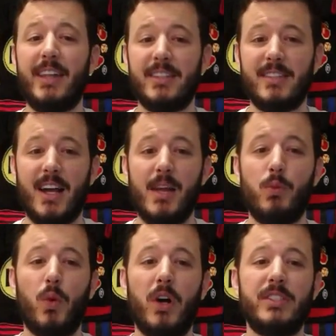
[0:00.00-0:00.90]
at the
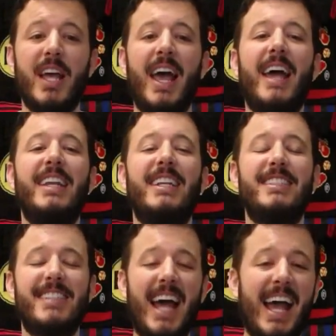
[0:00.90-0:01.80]
time was an
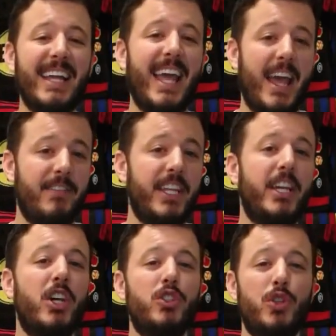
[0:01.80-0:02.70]

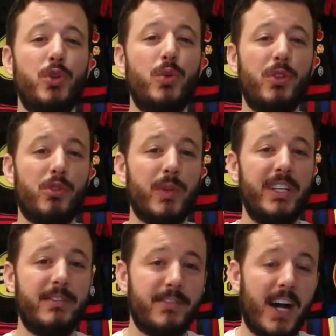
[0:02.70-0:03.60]
attack-heavy
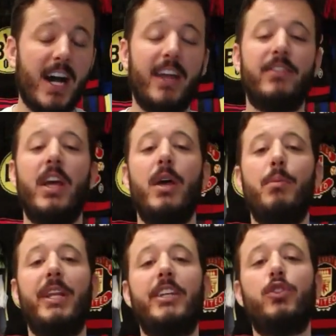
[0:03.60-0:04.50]
2-3-5,
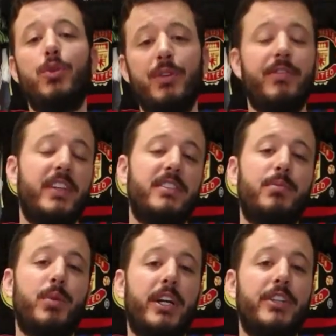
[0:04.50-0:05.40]
meaning 2
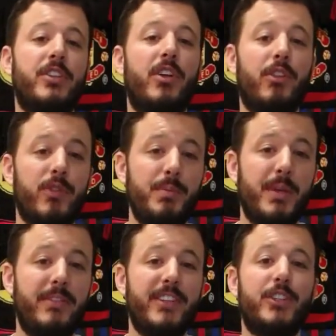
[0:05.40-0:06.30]
defensive players, 3
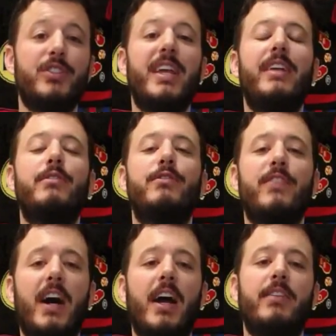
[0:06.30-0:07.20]
midfielders, and
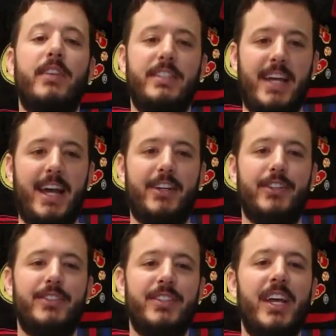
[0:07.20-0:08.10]
5
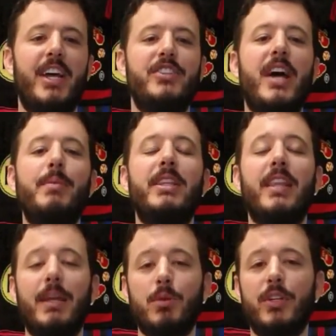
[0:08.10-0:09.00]
attackers. Chapman
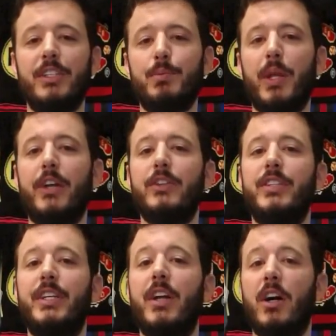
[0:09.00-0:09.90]
labeled his players
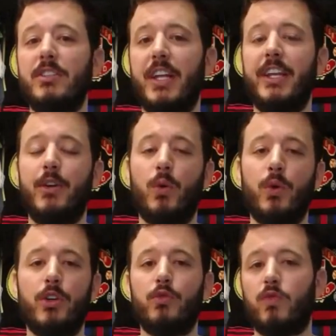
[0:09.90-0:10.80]
in ascending
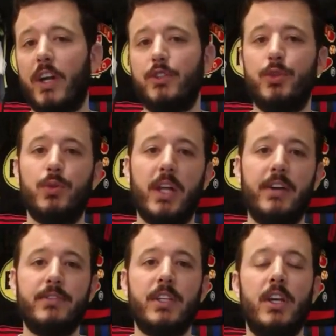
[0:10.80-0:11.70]
order right to
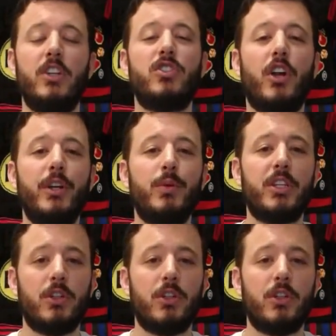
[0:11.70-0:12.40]
left, starting with the